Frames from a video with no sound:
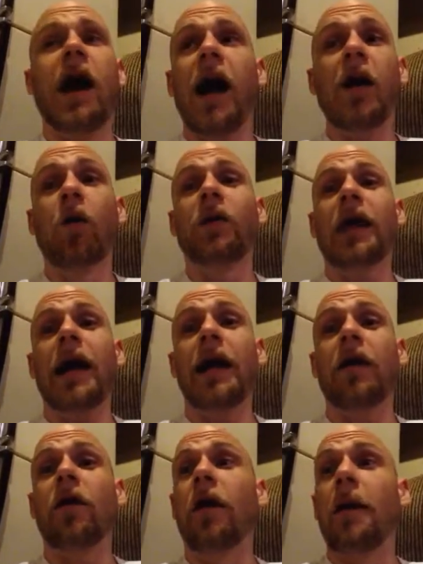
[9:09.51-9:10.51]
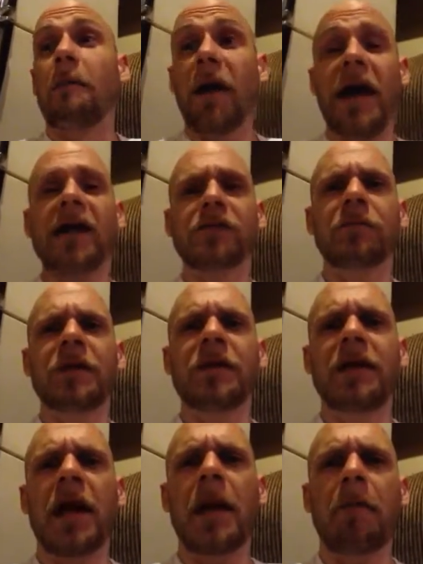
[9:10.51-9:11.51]
I don't care. Pass me the
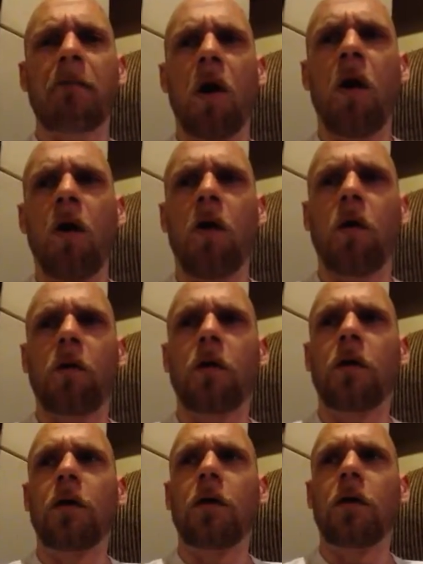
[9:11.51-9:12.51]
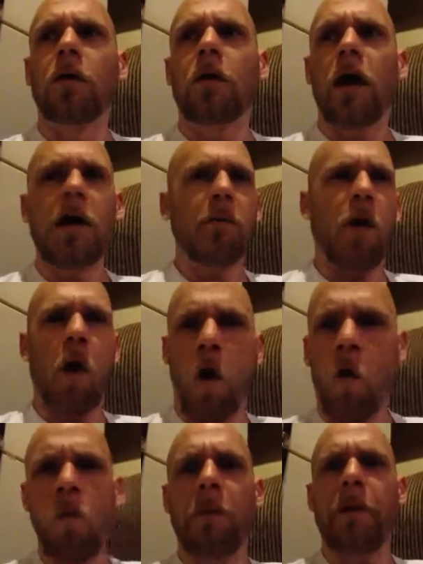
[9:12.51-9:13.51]
damn ball. I am
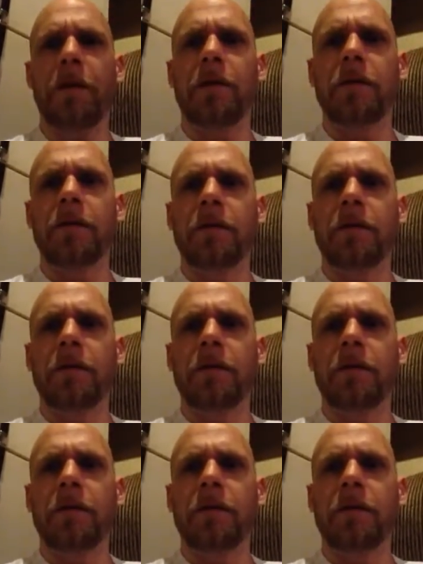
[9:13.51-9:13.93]
open.